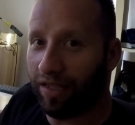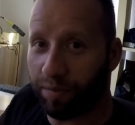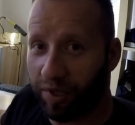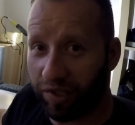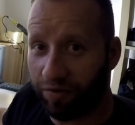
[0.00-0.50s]
it's
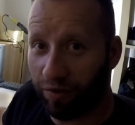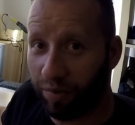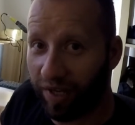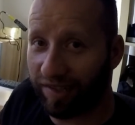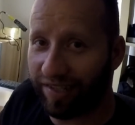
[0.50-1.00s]
Peter from
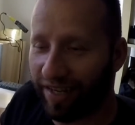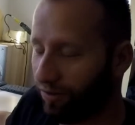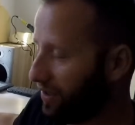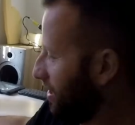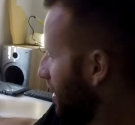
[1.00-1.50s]
PS
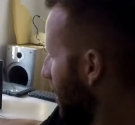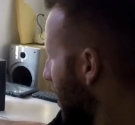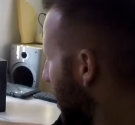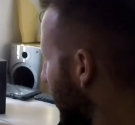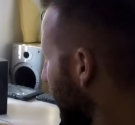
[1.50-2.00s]
Sound,
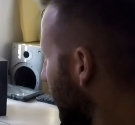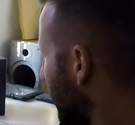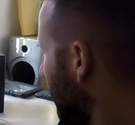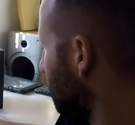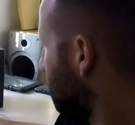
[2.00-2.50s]
and
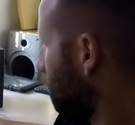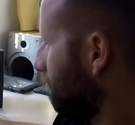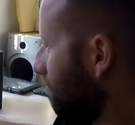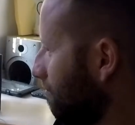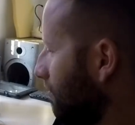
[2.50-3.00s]

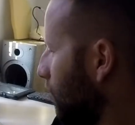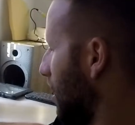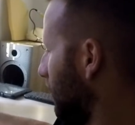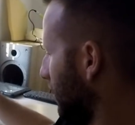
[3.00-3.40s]
well,